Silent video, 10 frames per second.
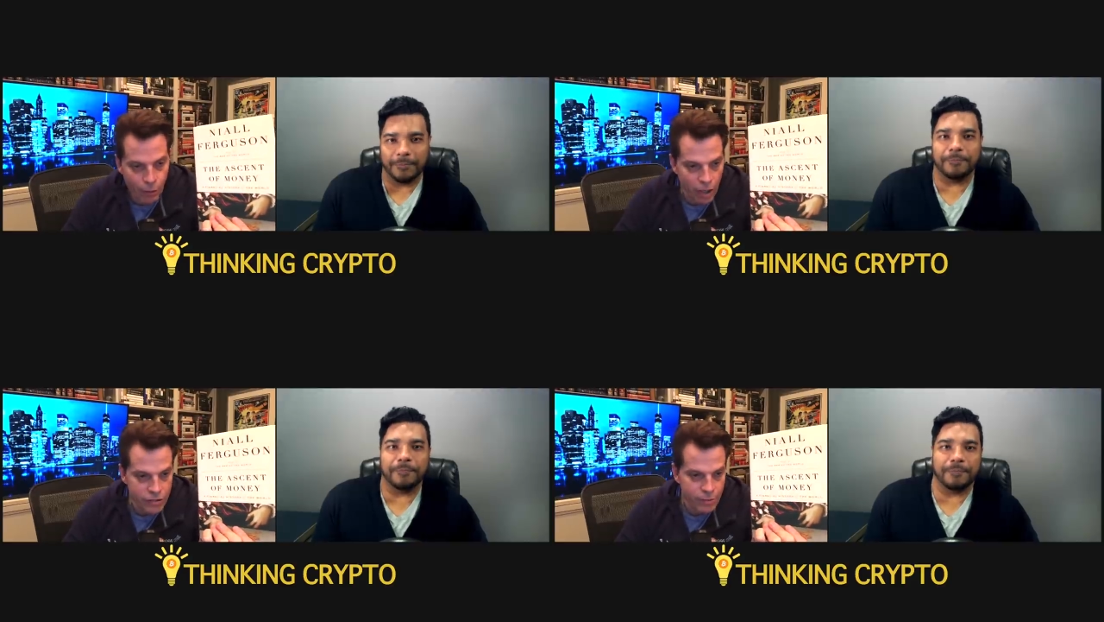
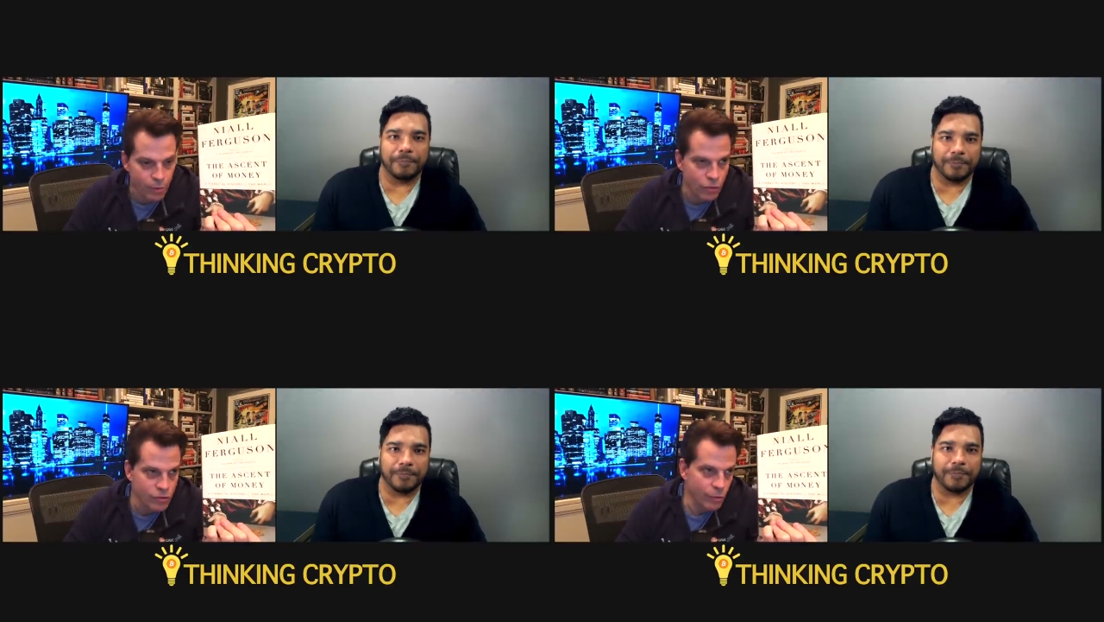Speaker 1: as
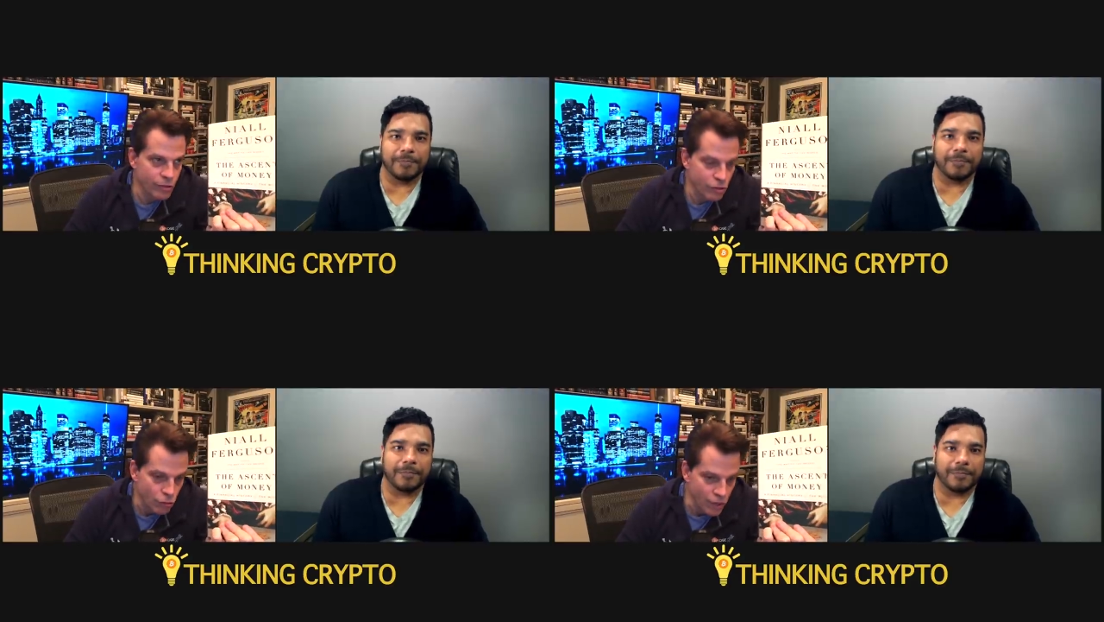opposed to a
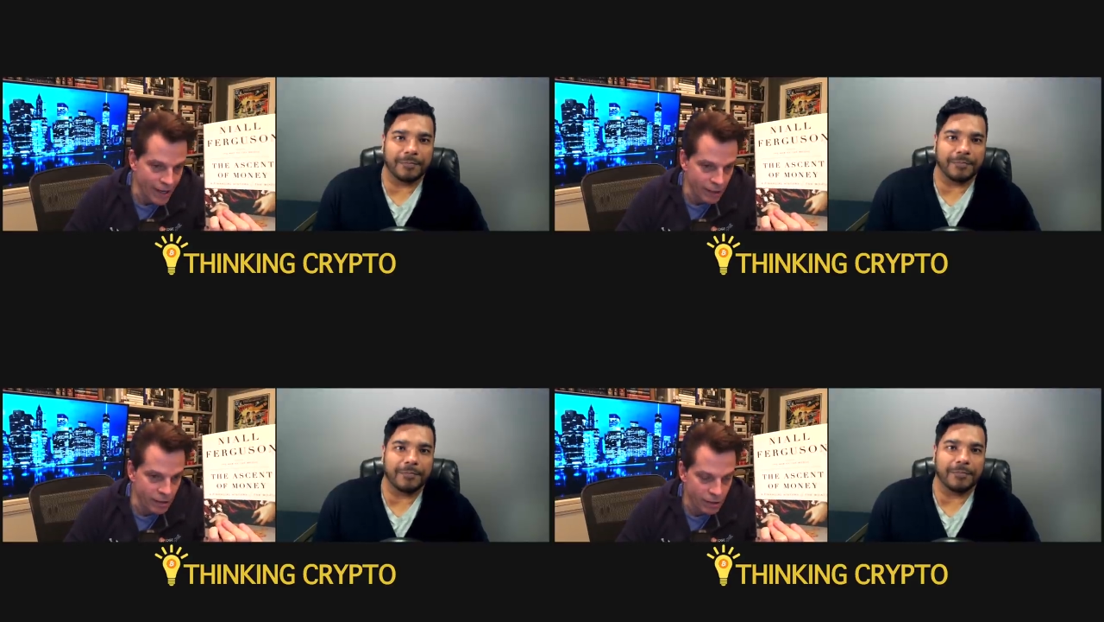
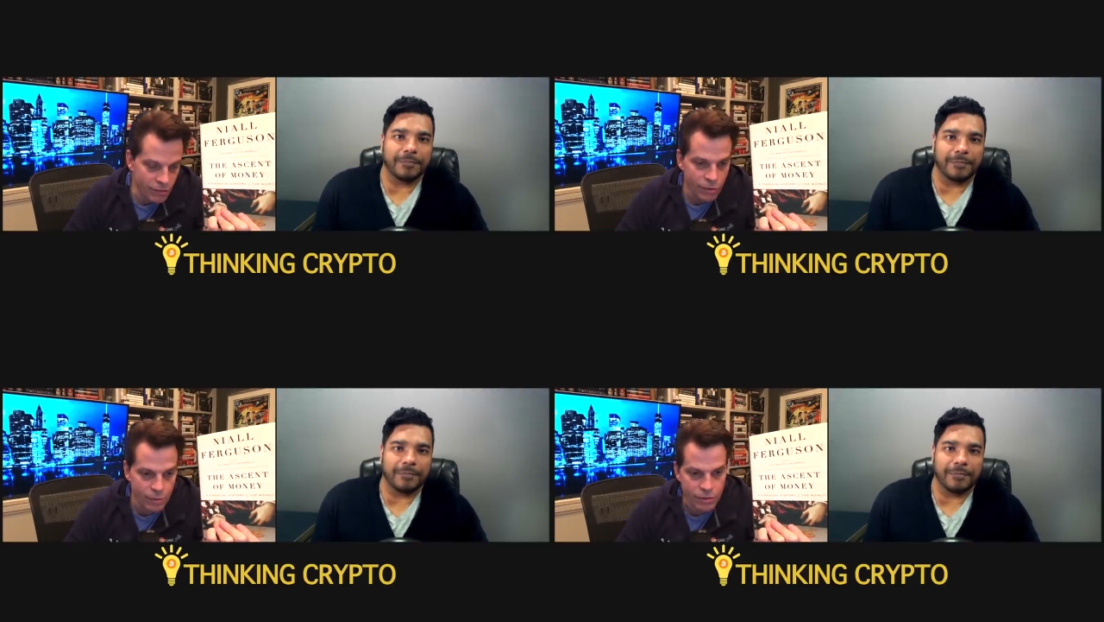train in
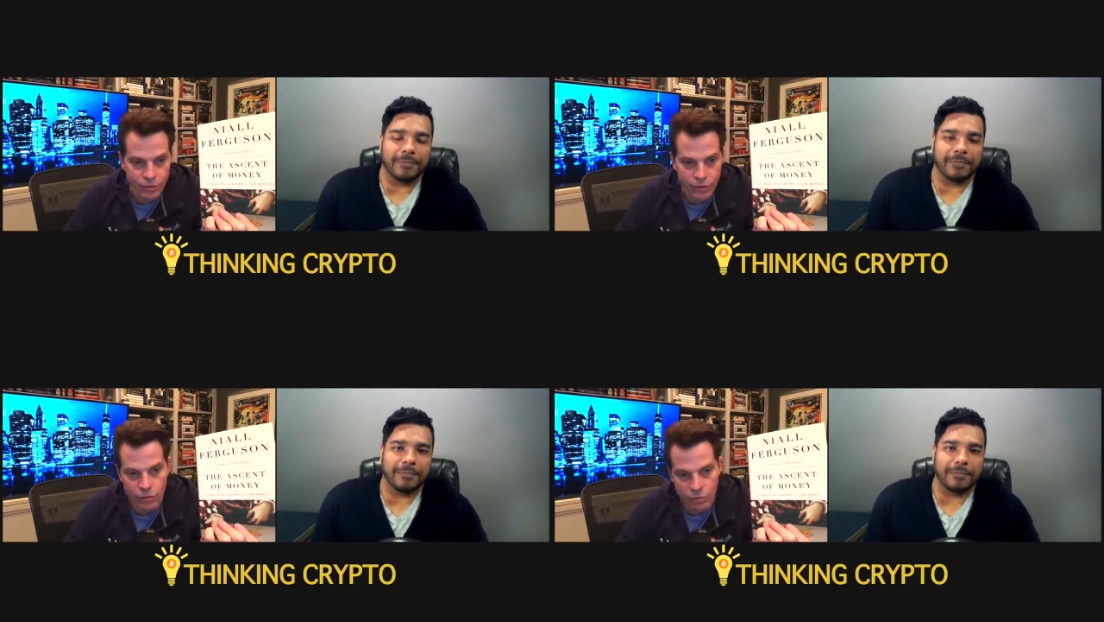terms of
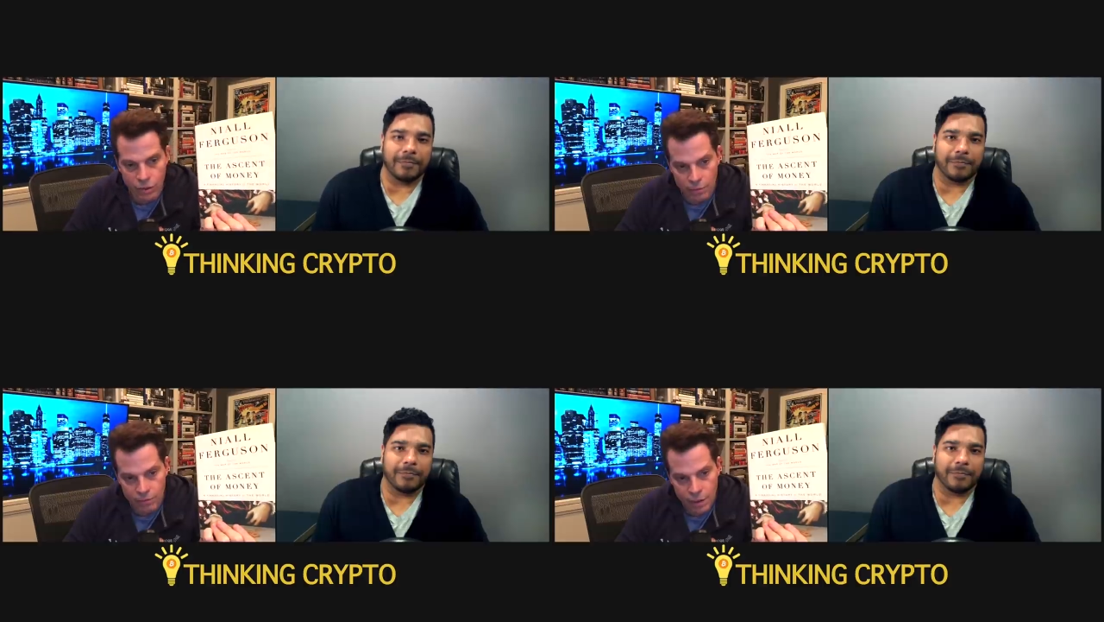your
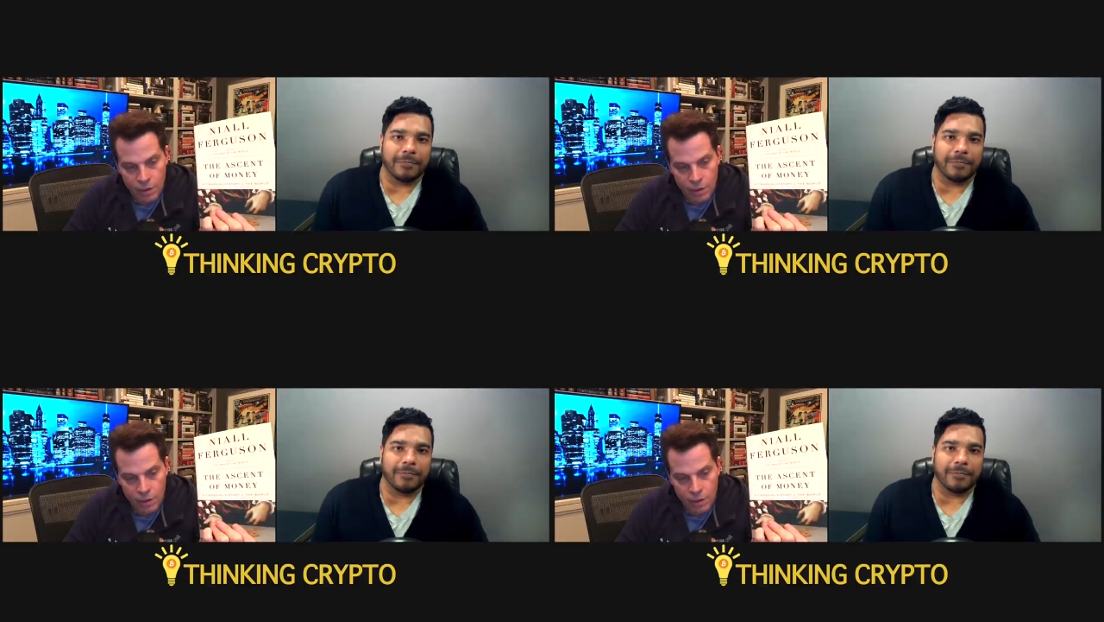uh,